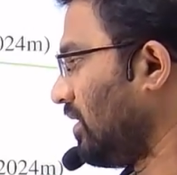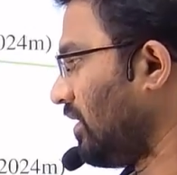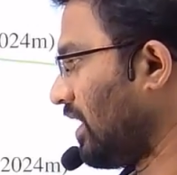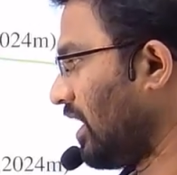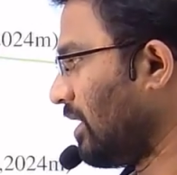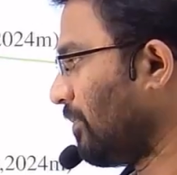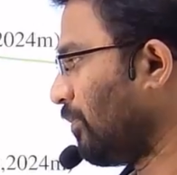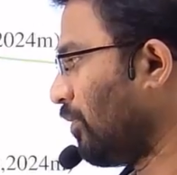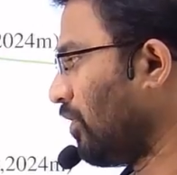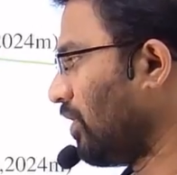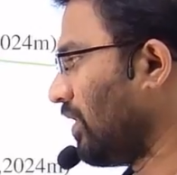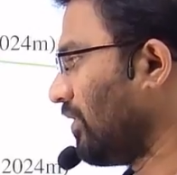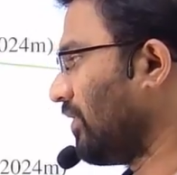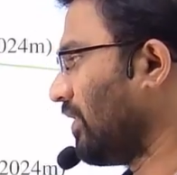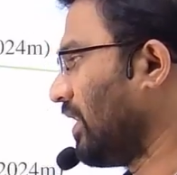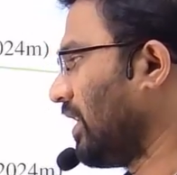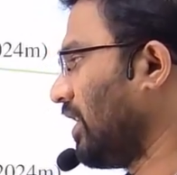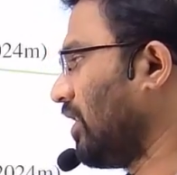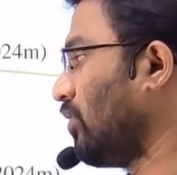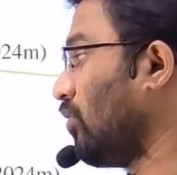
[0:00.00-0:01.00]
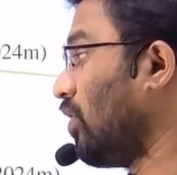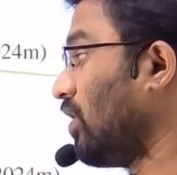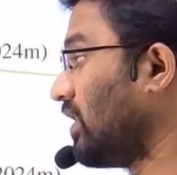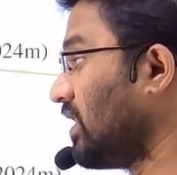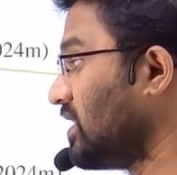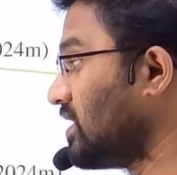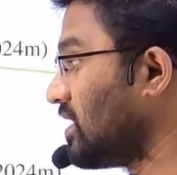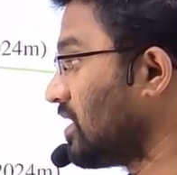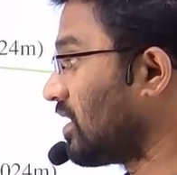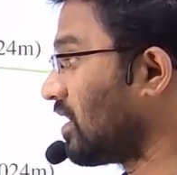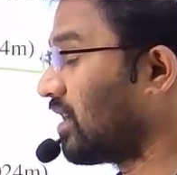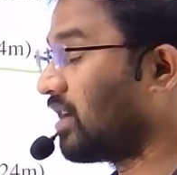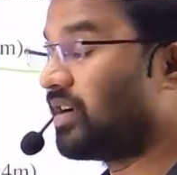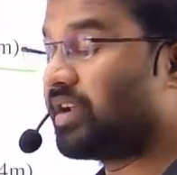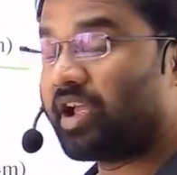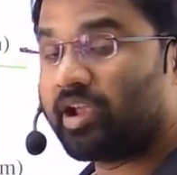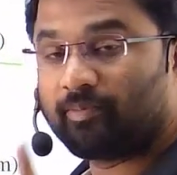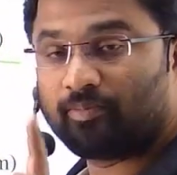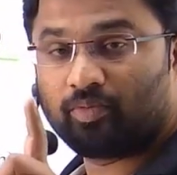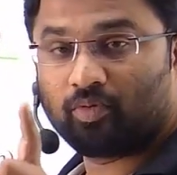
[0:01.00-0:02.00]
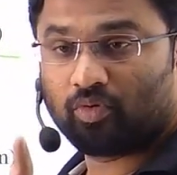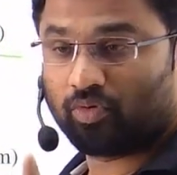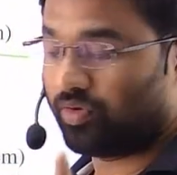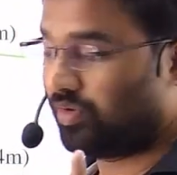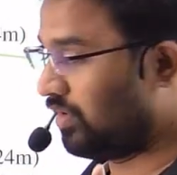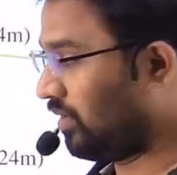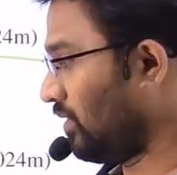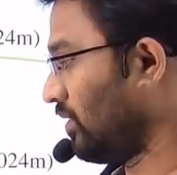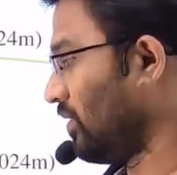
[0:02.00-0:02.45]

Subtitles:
dipole andre eno what is electric dipole